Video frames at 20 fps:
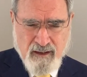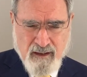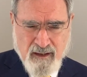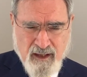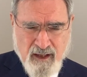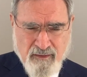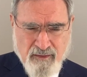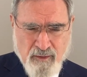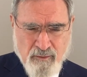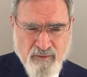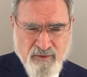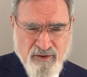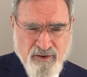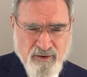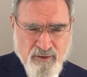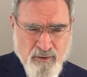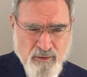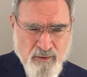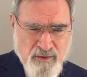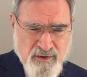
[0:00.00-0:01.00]
Get them
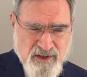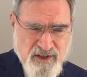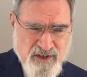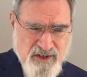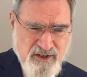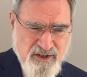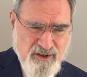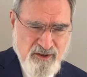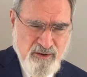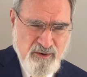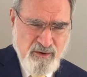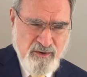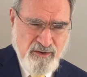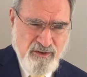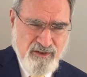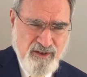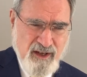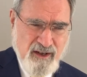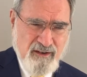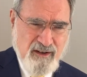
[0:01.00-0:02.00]
to soothe
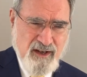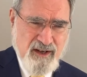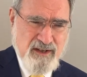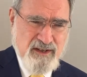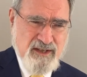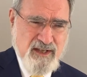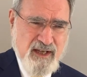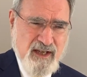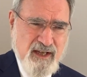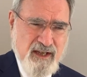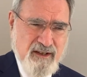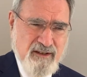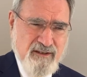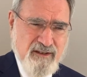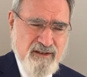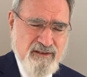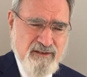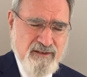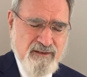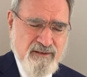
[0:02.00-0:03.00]
their
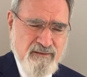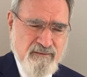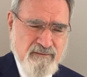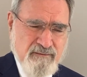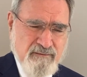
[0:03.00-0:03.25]
anxieties.